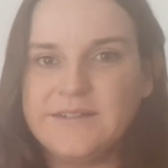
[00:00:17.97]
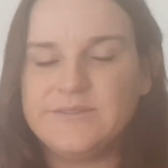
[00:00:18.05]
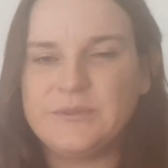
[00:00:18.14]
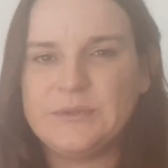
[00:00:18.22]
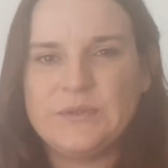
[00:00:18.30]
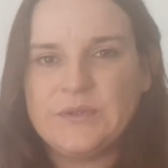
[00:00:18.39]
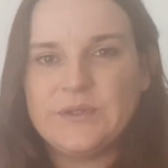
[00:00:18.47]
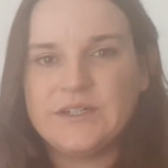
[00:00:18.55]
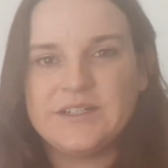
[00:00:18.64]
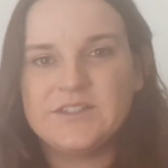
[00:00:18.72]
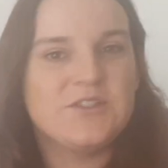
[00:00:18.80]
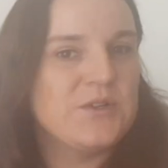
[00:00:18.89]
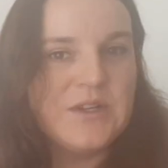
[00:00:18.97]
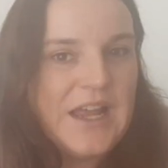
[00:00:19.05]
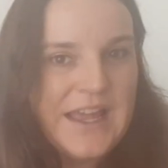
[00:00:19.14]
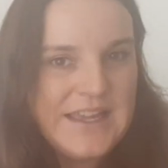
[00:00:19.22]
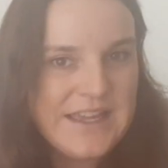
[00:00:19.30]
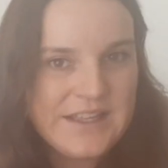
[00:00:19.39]
Ooh, do you
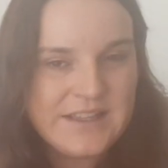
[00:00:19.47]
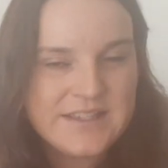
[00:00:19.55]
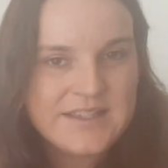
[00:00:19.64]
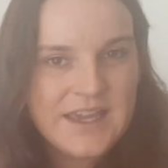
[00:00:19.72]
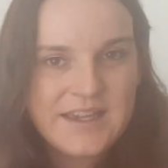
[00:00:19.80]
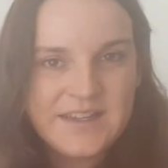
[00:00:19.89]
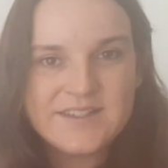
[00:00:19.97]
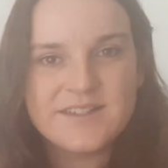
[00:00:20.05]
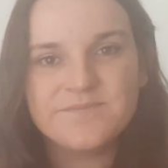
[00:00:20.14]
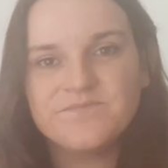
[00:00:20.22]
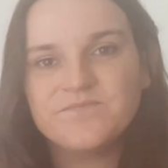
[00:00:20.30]
like insects?